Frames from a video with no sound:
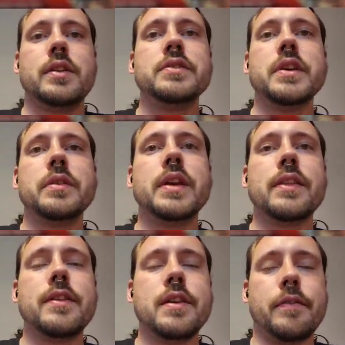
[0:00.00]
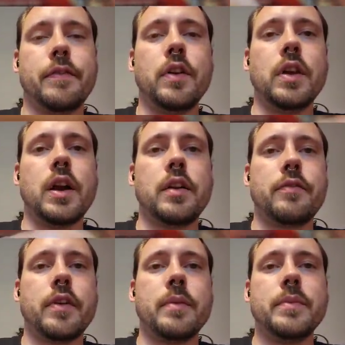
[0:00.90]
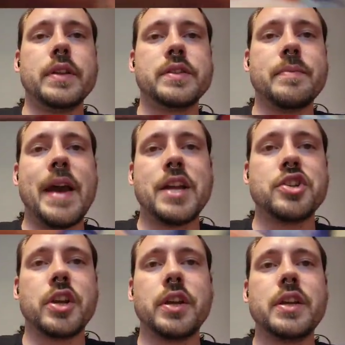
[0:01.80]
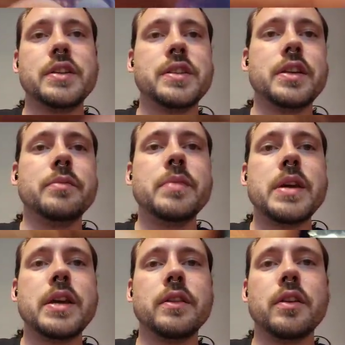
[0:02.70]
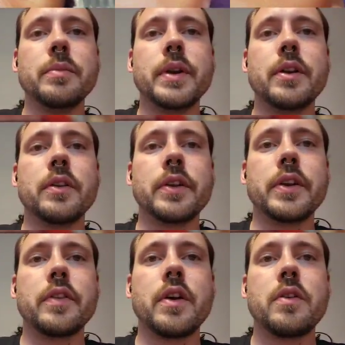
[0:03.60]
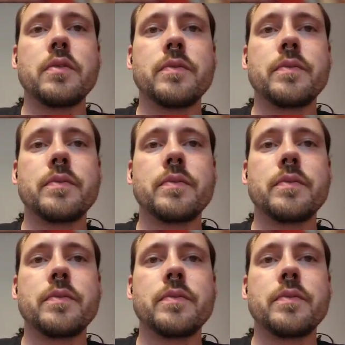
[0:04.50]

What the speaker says: Did get the full art from its matching ETB a little bit earlier though.